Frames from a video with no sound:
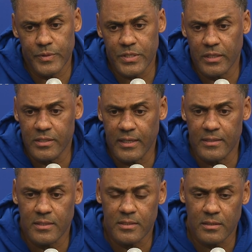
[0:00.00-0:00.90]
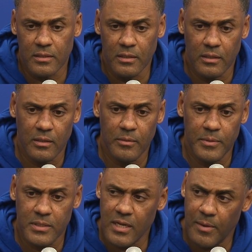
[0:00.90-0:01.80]
success at
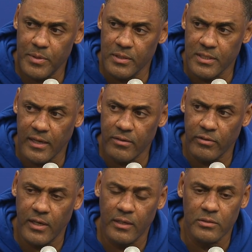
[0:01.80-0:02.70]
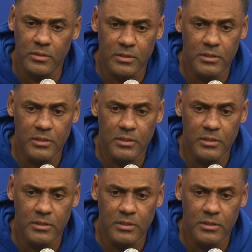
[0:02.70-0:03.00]
the top of the second round